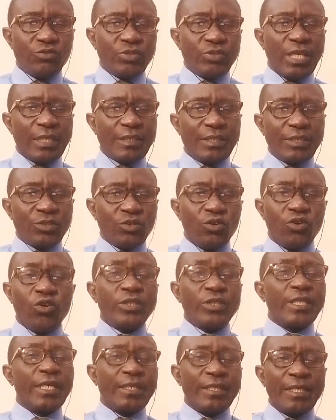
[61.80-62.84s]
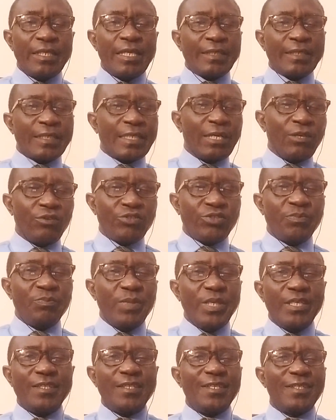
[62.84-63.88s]
So that is all the didaskalos
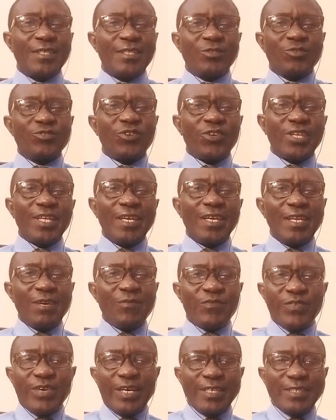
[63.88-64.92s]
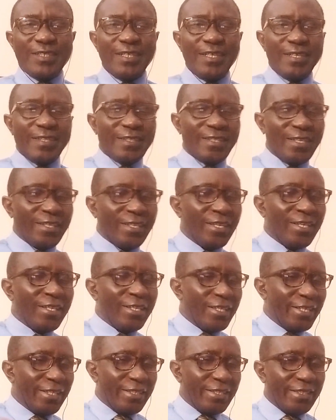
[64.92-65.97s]
mean. It is not any frightening thing.
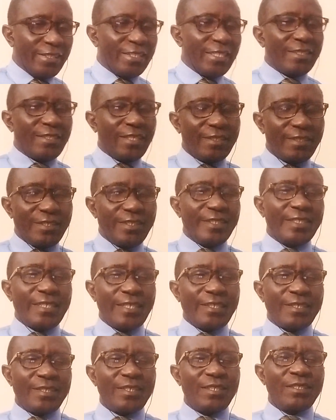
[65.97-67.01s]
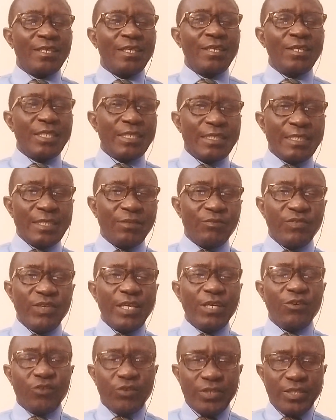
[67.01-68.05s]
It is just the teacher's
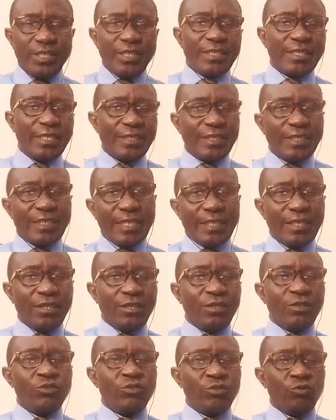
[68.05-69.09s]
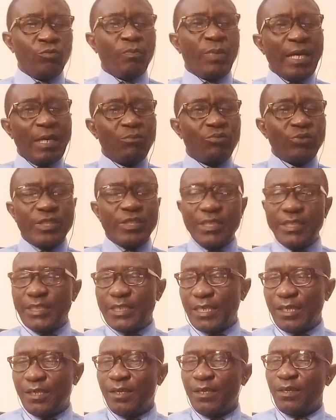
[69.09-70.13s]
TV or teacher's channel, Bible
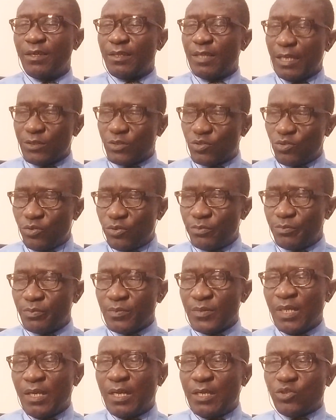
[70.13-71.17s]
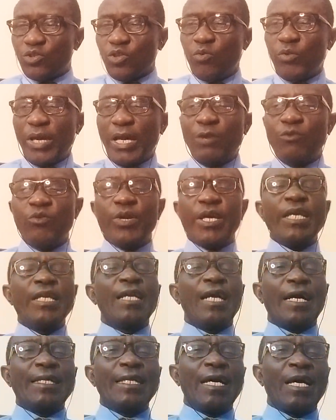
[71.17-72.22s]
teacher. That's all. And so we are looking
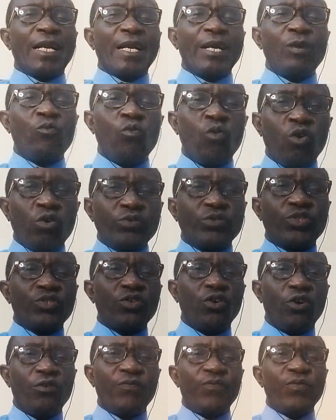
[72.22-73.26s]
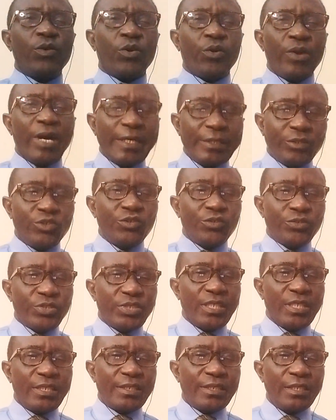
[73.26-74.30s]
at the rewards of
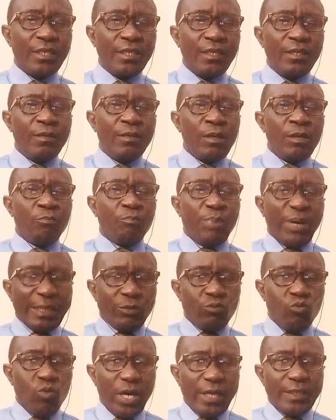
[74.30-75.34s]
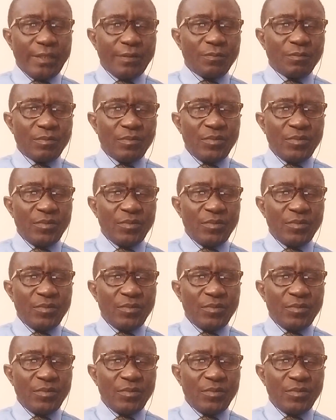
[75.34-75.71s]
righteousness, part one.